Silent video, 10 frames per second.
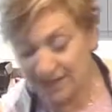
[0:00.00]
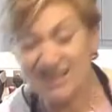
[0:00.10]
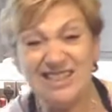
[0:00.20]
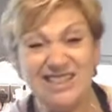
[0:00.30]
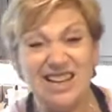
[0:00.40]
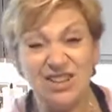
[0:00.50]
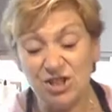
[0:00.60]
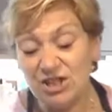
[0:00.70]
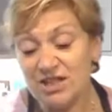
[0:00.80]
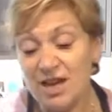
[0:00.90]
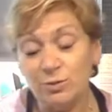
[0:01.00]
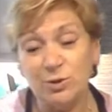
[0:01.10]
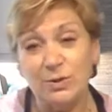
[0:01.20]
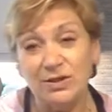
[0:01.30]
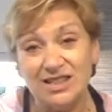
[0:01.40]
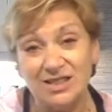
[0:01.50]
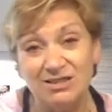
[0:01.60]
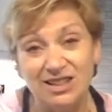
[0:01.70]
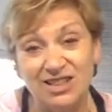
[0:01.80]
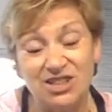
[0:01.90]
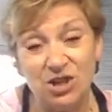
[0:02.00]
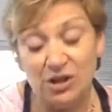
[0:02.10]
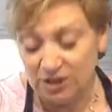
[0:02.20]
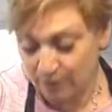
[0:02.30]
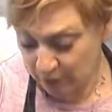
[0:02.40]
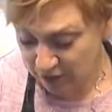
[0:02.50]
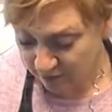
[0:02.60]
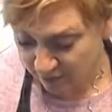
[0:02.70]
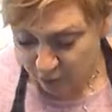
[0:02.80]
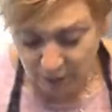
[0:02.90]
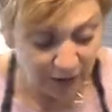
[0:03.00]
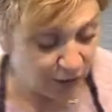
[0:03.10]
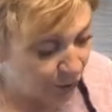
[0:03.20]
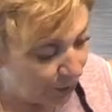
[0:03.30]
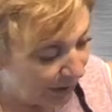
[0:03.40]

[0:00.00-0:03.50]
this isn't actually a tablespoon, that's only a dessert spoon, so I'll put about 3